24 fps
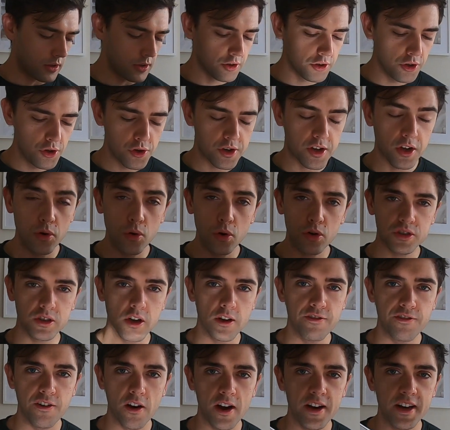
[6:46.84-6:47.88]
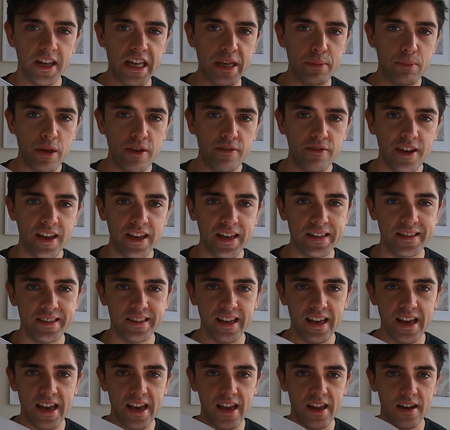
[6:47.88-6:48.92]
You can also find
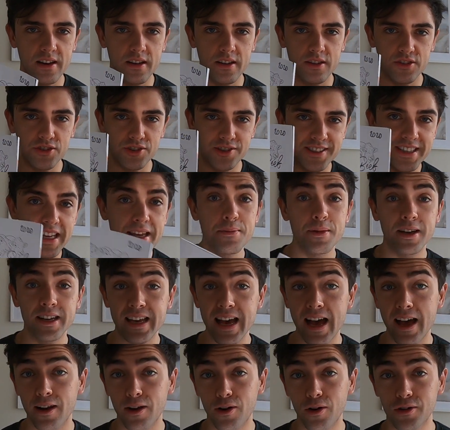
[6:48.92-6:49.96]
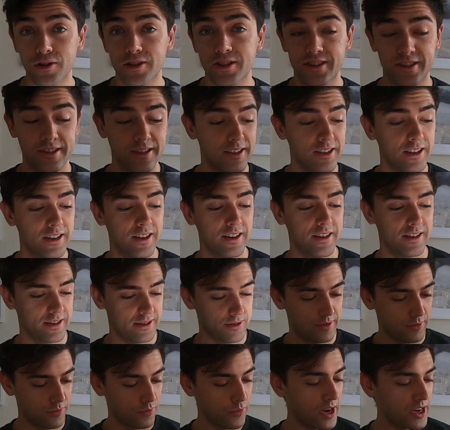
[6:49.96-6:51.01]
EBVs in semen catalogs,
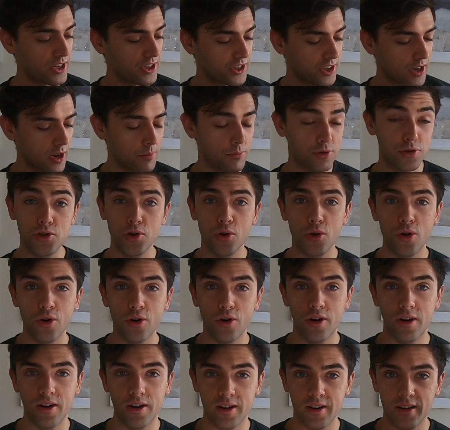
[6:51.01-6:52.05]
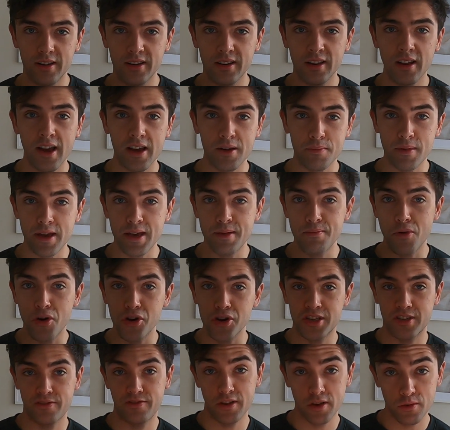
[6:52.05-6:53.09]
which I'm sure, like me,
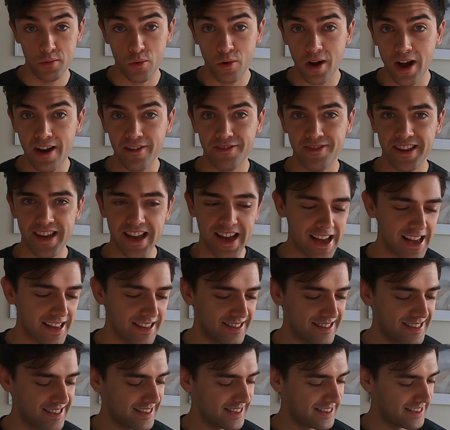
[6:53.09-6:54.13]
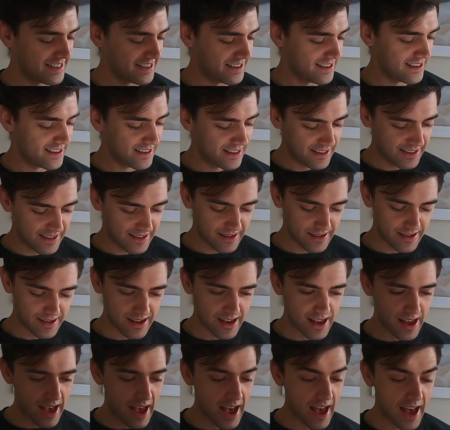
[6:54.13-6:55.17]
most of you will have to hand.
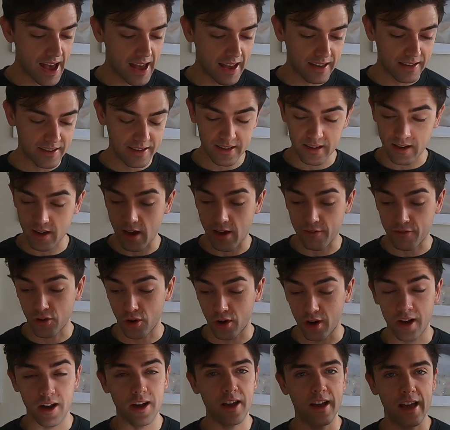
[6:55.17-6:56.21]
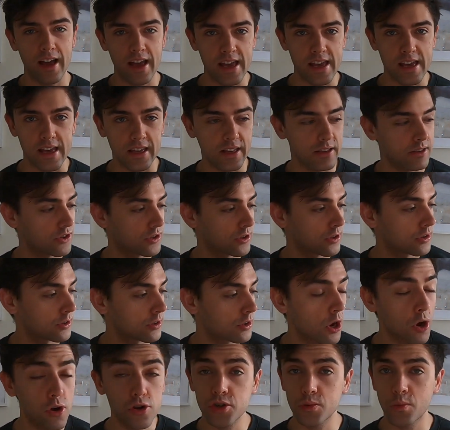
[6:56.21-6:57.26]
And I've got a
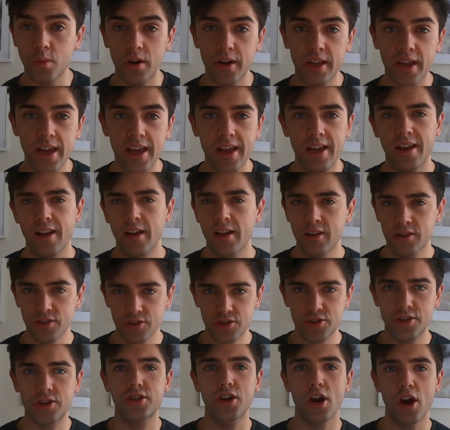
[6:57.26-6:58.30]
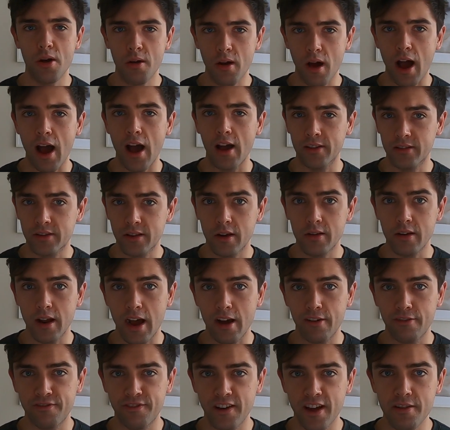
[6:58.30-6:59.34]
cogent one here to show I don't
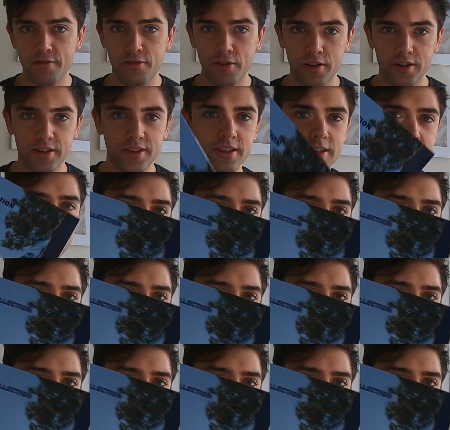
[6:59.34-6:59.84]
have favorites.